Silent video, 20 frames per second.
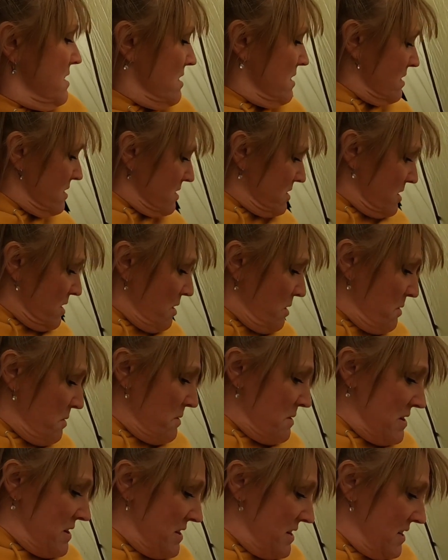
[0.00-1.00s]
So
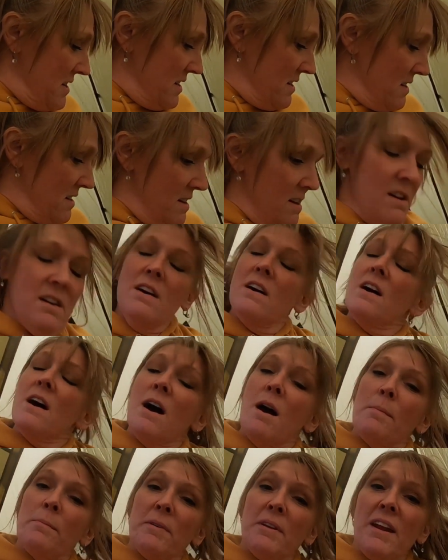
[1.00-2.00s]

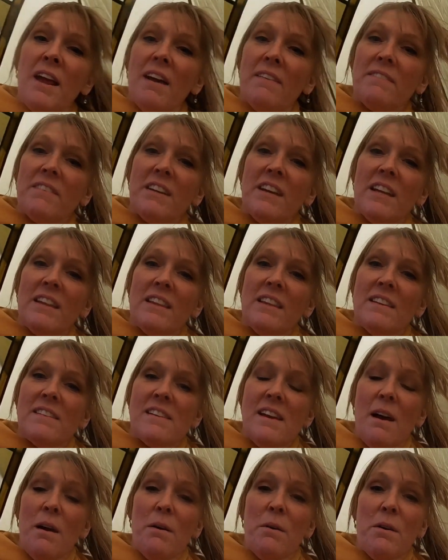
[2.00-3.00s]
I'm gonna have to get this
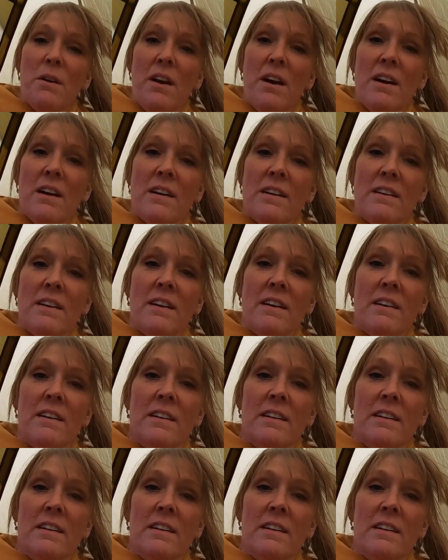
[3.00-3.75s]
out on